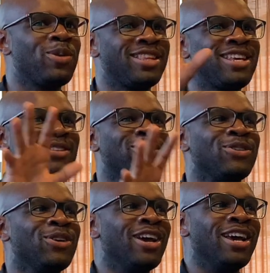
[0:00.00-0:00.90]
I tend
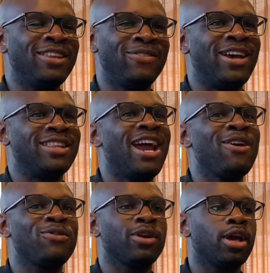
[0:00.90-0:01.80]
to defend
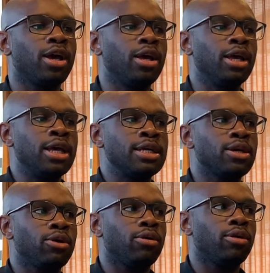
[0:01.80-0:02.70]
Africa.
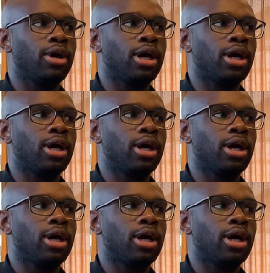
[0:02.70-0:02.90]
So